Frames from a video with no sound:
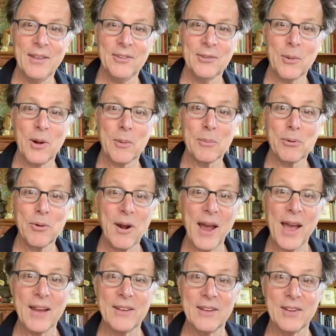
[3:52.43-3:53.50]
So our
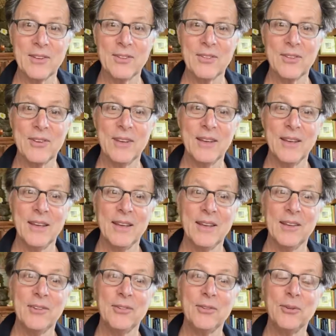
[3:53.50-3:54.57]
practice
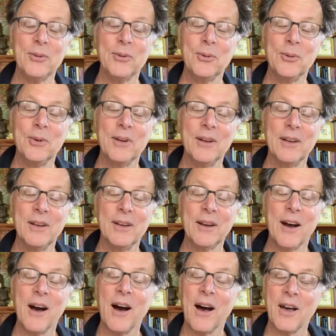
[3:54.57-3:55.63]
is to
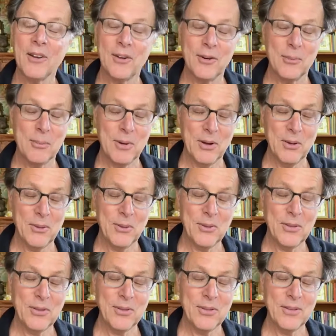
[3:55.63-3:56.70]
honor both,
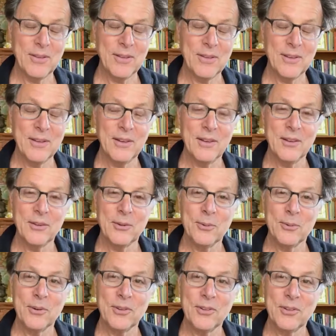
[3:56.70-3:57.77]

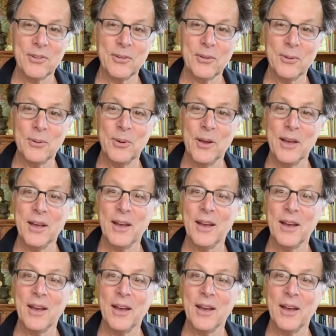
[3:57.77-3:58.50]
to